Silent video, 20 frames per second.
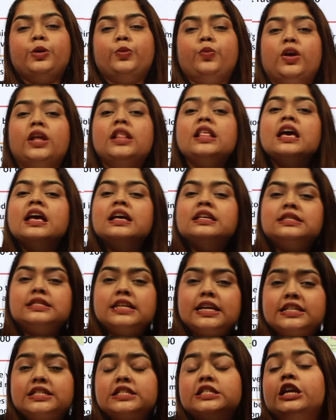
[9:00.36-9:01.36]
between
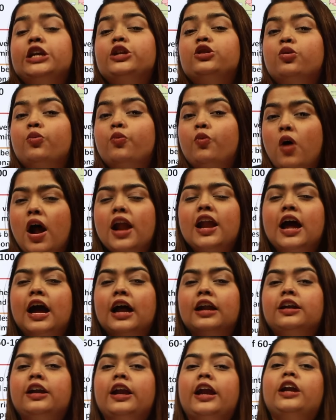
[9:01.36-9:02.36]
60 to
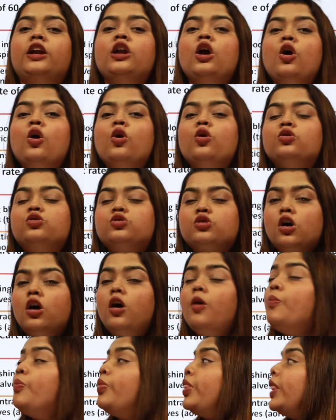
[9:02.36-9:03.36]
100, so